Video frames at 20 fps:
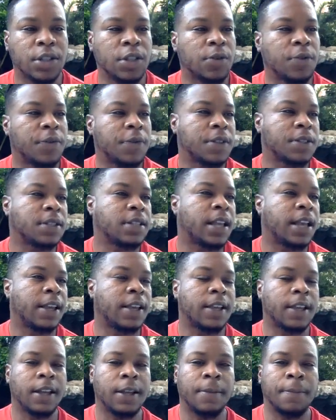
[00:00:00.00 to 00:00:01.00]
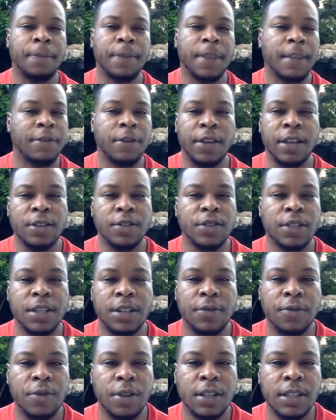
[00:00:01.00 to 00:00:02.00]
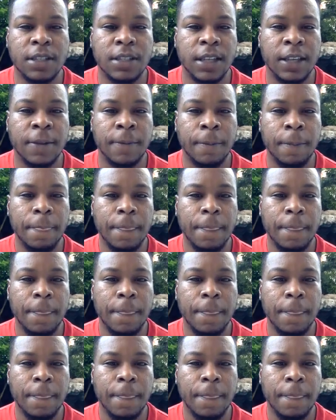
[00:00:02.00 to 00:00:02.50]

So if it's like, if you're interested in real estate